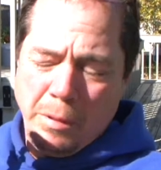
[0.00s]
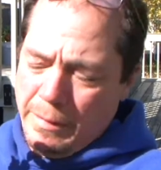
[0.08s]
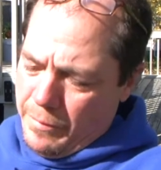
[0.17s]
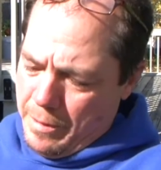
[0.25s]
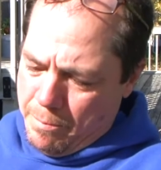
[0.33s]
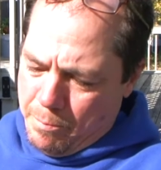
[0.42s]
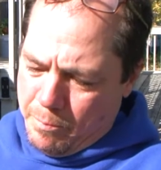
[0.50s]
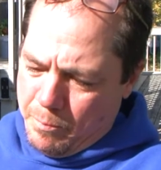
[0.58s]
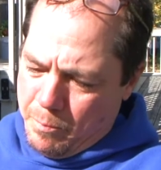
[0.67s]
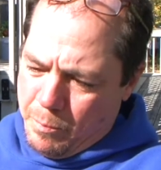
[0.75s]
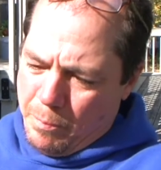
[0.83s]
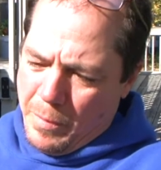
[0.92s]
believe
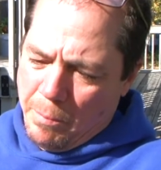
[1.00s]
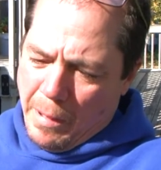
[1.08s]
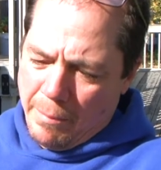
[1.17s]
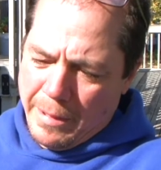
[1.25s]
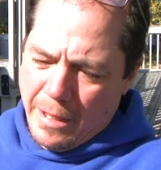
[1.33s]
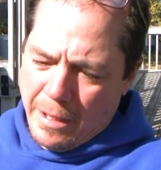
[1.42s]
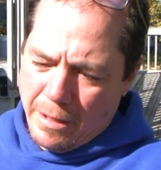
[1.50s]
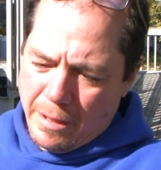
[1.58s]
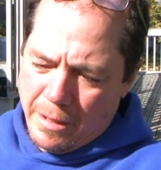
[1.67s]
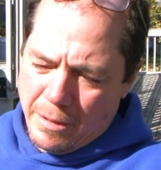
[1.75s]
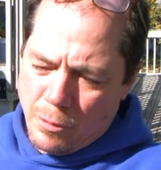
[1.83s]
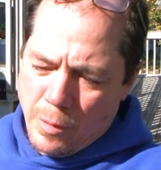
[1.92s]
you'll probably get a
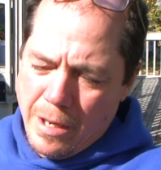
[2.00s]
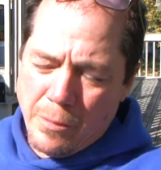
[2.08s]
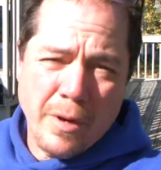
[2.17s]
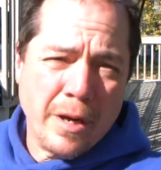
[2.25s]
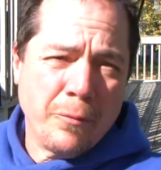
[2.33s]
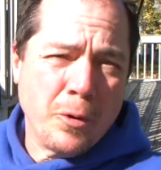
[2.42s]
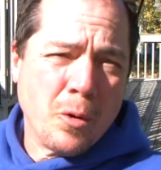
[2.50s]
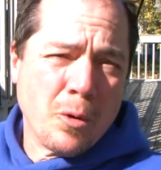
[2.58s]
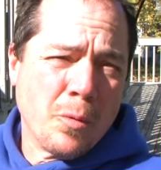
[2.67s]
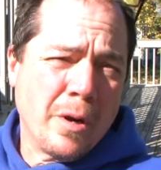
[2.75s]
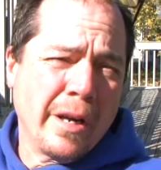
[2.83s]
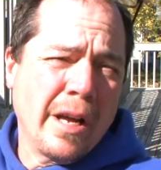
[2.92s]
green one if you
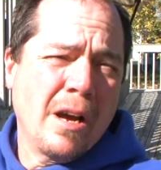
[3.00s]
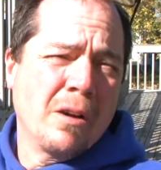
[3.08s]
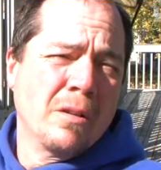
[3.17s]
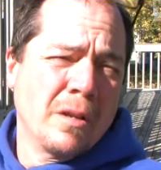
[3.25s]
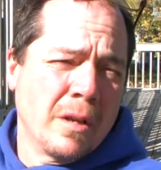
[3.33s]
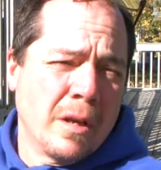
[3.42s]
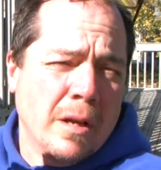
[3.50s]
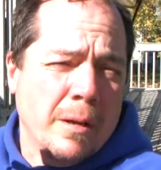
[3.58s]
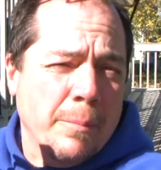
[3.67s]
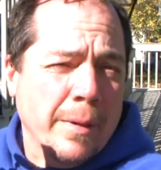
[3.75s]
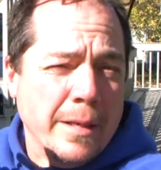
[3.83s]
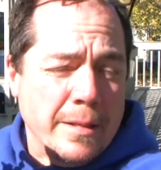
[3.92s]
order one now.
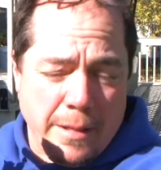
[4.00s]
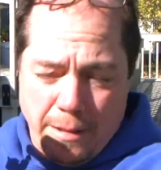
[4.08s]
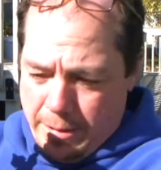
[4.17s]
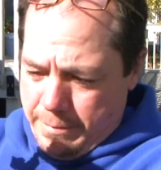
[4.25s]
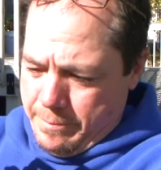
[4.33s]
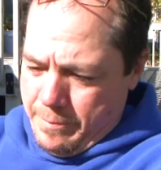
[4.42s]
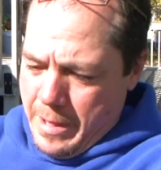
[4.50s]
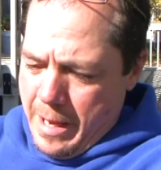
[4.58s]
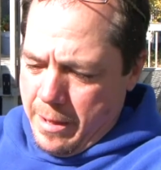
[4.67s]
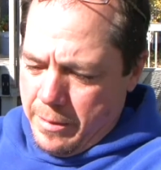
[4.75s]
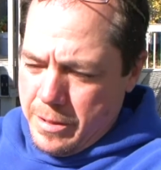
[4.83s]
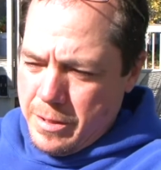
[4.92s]
But
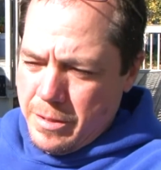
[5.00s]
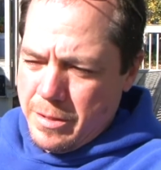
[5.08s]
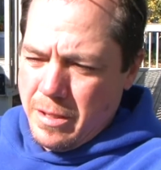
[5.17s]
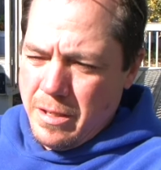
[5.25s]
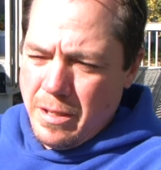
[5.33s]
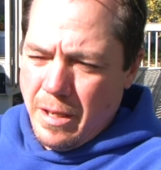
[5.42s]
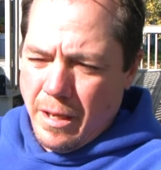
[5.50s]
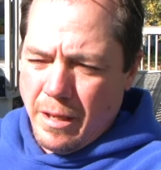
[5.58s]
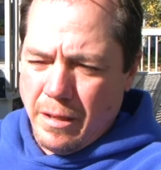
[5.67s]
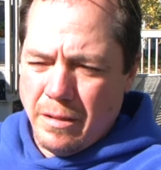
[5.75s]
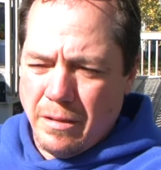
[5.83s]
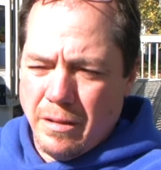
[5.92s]
yeah, this is
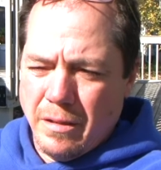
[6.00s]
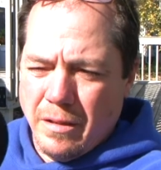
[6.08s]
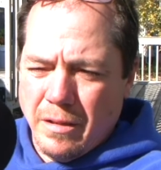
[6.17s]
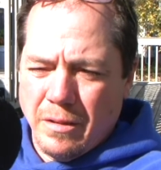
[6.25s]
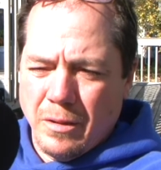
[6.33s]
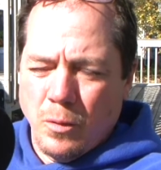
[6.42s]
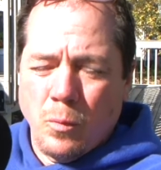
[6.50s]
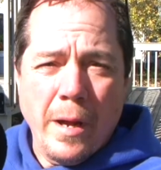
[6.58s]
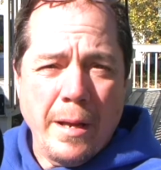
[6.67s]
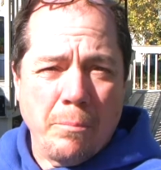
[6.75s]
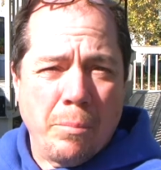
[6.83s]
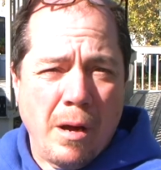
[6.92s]
the
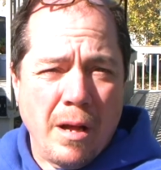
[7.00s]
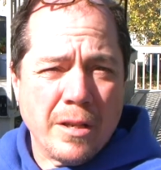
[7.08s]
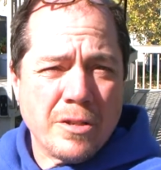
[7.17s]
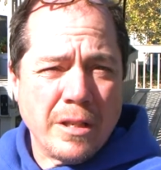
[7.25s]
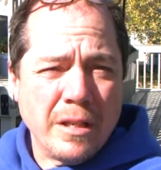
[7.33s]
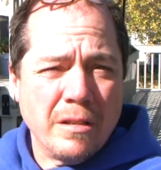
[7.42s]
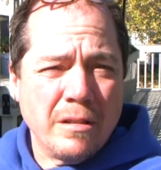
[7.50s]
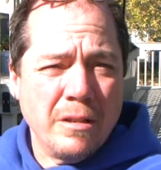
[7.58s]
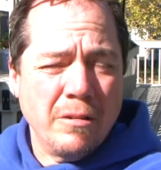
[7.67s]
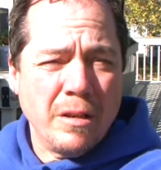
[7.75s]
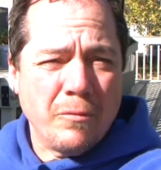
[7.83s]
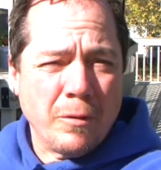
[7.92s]
wet polishing
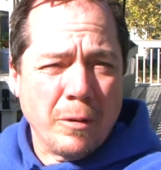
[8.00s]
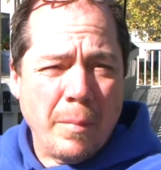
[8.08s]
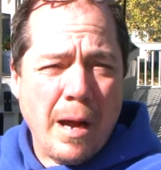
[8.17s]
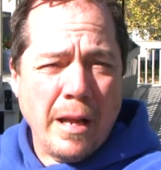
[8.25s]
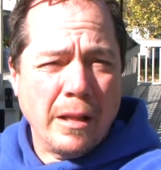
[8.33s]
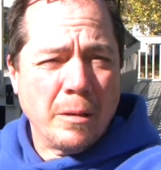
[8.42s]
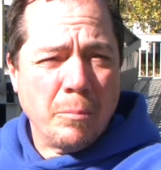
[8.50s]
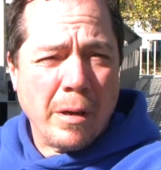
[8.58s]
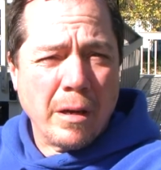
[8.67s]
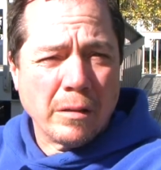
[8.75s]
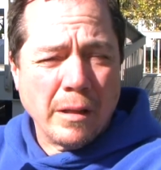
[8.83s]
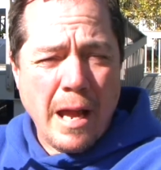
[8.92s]
unit from Highland
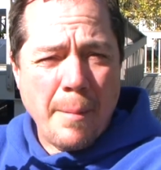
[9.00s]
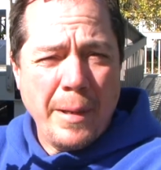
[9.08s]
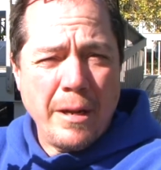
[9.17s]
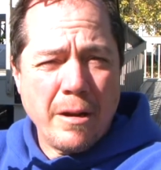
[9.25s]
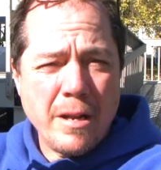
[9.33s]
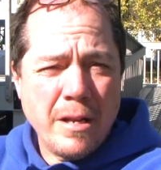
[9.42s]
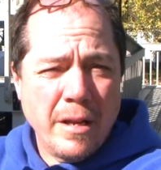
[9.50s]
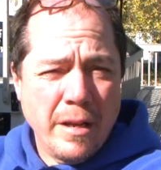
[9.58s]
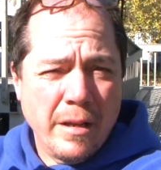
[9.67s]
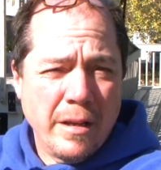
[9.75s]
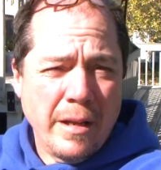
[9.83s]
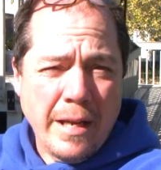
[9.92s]
Park Lapidary,
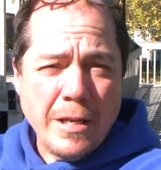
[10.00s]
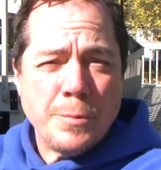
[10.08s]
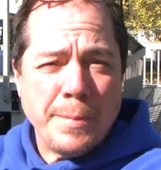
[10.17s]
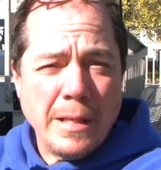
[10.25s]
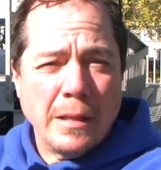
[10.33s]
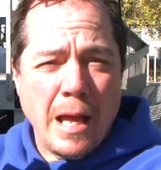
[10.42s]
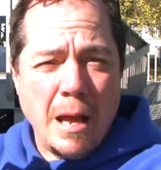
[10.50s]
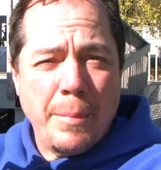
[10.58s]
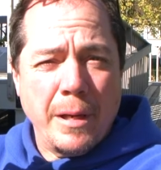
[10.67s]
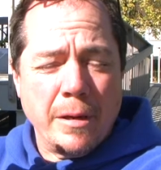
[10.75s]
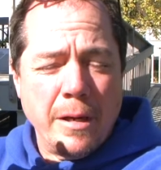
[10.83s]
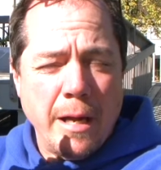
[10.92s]

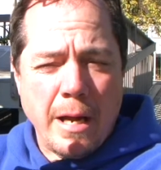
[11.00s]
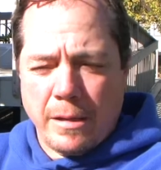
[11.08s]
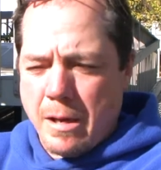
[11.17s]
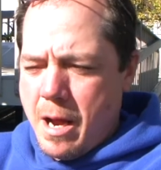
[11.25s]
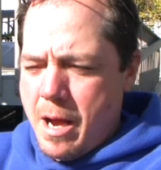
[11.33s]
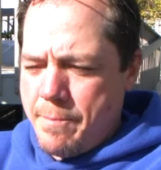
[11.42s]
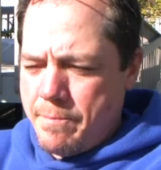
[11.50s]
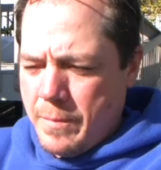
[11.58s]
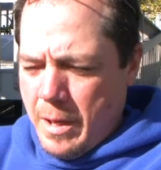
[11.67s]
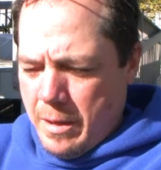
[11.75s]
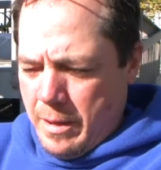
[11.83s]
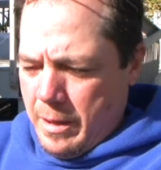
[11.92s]
hplapidary.com.
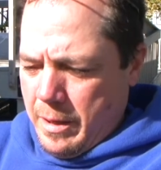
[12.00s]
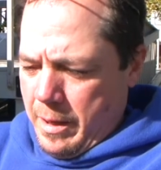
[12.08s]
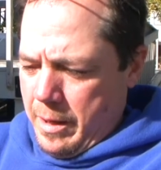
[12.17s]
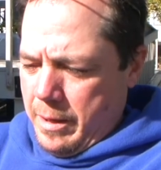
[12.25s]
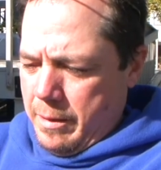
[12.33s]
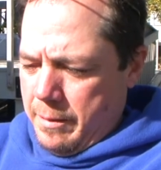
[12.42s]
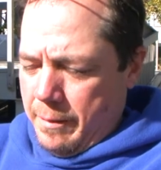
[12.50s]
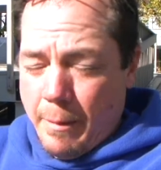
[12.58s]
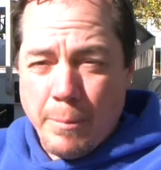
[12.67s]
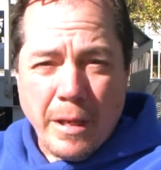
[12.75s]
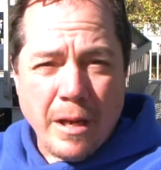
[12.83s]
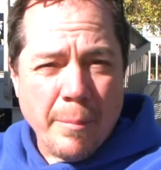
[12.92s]

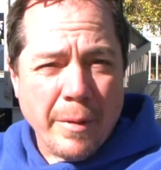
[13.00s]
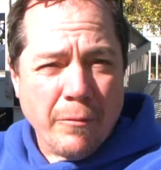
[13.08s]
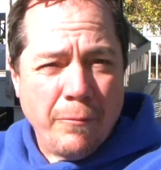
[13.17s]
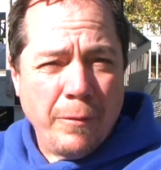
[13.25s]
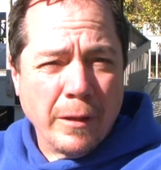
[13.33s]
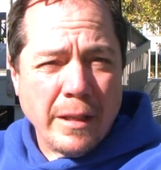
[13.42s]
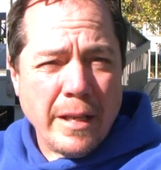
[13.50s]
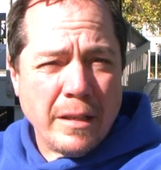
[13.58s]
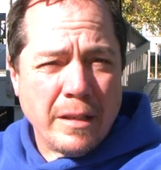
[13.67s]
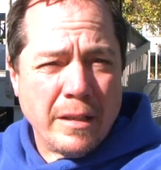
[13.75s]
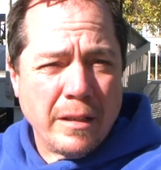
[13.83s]
I've become an affiliate